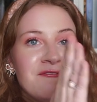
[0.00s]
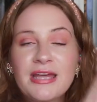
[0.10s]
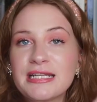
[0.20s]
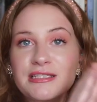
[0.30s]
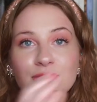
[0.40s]

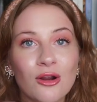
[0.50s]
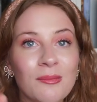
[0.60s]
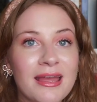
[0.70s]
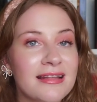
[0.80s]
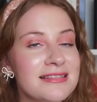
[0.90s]
fantasy
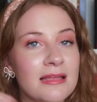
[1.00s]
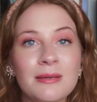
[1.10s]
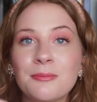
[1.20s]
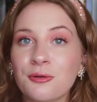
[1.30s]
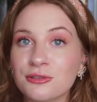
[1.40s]
romance that
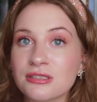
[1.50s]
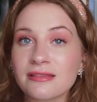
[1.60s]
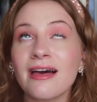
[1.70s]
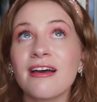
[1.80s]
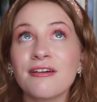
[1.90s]
people
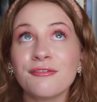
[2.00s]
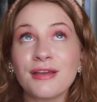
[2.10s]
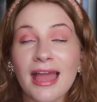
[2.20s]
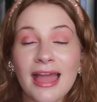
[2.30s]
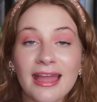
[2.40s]
just love
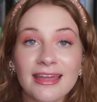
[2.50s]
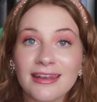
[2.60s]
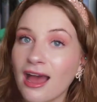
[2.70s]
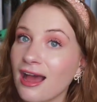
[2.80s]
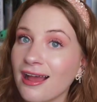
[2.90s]

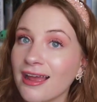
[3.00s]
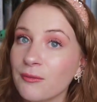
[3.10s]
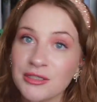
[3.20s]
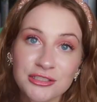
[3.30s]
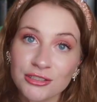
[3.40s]
and I
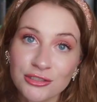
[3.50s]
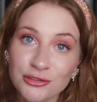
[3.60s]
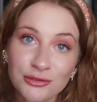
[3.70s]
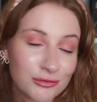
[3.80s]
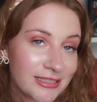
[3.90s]
want
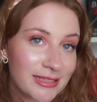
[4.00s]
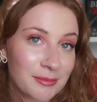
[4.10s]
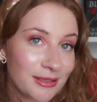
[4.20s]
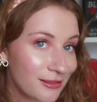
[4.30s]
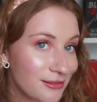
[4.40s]
to read it
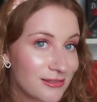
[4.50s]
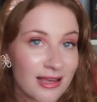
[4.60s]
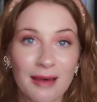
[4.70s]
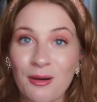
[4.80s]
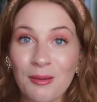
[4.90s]
because
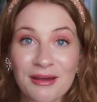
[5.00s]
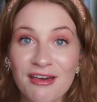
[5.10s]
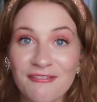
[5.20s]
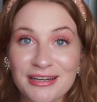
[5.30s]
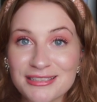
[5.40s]
I'm all about
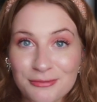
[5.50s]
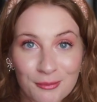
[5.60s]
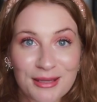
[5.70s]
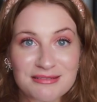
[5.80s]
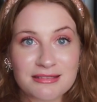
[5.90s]
that fantasy
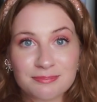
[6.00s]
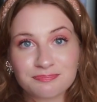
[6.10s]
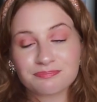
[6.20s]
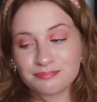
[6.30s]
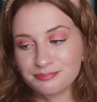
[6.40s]
romance.
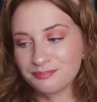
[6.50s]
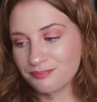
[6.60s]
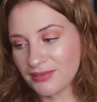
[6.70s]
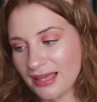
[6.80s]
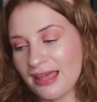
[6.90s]

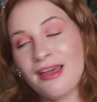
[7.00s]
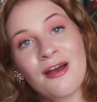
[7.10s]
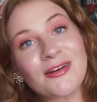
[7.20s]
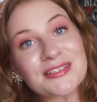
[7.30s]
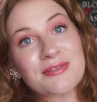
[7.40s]

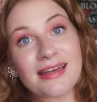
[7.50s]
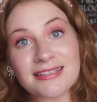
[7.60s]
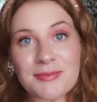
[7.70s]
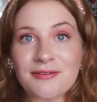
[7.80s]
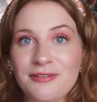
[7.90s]
Okay, so that
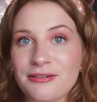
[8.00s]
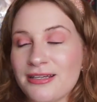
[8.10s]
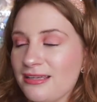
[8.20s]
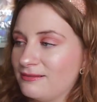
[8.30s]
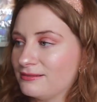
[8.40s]
is my
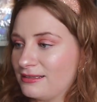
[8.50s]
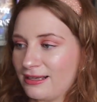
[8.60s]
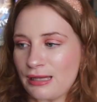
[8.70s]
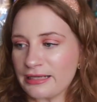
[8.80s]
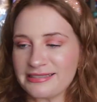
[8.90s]
very
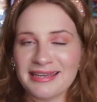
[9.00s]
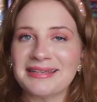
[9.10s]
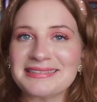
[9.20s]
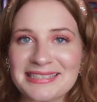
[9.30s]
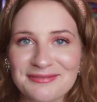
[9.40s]

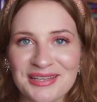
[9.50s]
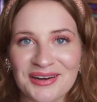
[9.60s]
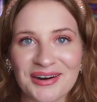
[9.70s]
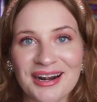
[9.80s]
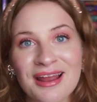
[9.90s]
eclectic
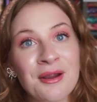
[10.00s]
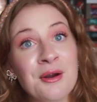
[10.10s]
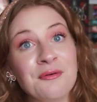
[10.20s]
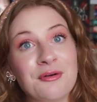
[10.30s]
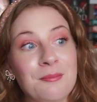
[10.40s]
TBR
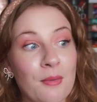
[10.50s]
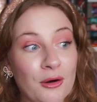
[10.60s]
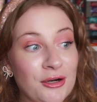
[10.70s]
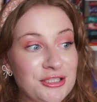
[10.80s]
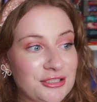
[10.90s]
for
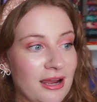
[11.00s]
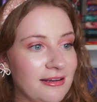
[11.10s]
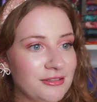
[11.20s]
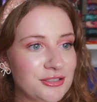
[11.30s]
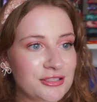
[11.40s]
March,
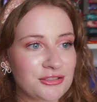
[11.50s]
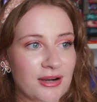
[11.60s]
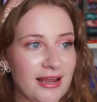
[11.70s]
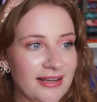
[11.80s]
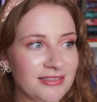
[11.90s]
kind of just
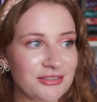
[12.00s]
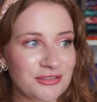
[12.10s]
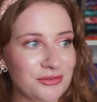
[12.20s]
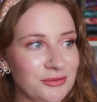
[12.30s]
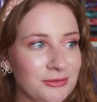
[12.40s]
trying
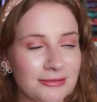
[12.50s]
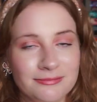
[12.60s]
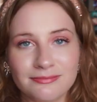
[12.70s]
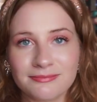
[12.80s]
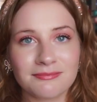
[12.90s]
to
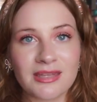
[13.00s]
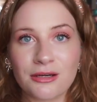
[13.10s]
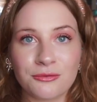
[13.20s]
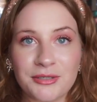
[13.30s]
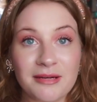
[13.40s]

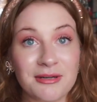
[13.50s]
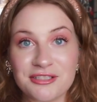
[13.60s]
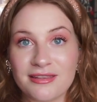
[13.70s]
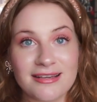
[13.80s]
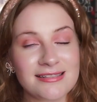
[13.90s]
read a
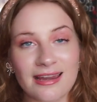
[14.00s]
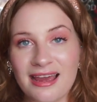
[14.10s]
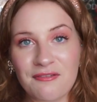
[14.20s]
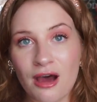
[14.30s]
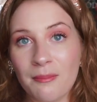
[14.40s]
bunch of things that I
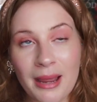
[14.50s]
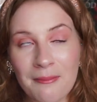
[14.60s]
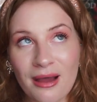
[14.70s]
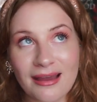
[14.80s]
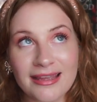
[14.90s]
have on my
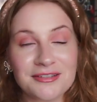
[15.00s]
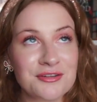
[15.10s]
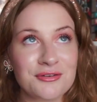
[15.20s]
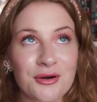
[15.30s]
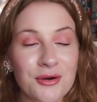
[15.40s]

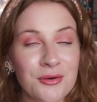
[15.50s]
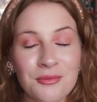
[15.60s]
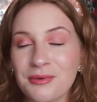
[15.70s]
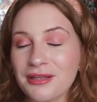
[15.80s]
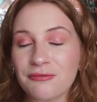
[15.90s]
mind.
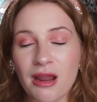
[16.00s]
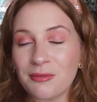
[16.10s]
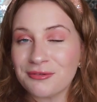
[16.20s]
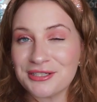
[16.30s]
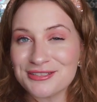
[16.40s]
No really
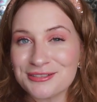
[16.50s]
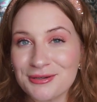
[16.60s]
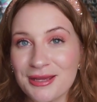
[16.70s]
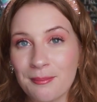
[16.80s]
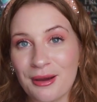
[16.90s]
rhyme or reason to
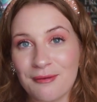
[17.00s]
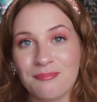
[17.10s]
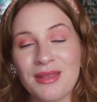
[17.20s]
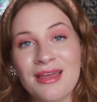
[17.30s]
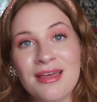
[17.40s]
it, but
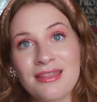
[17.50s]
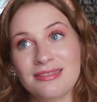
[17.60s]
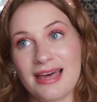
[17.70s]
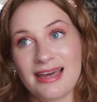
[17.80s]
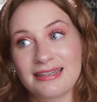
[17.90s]

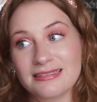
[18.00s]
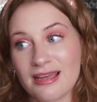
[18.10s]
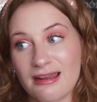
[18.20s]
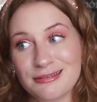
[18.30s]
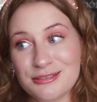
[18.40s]
that is
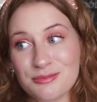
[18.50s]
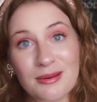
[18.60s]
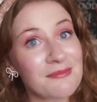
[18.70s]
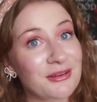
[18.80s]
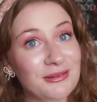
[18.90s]
kind of just
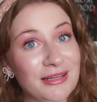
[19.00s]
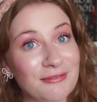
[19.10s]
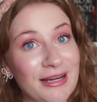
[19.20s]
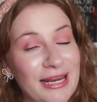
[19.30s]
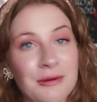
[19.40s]
what I'm feeling like
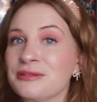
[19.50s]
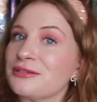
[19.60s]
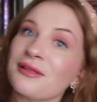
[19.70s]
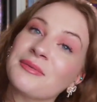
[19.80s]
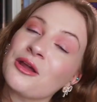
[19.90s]
right now.
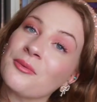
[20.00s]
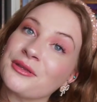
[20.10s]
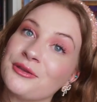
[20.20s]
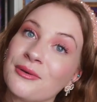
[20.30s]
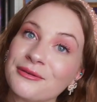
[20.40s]
So let me know
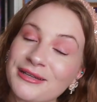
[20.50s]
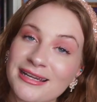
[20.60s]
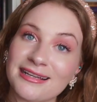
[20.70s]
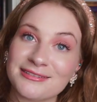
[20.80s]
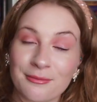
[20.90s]
what you are
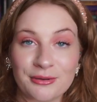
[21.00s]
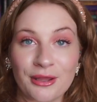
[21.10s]
reading down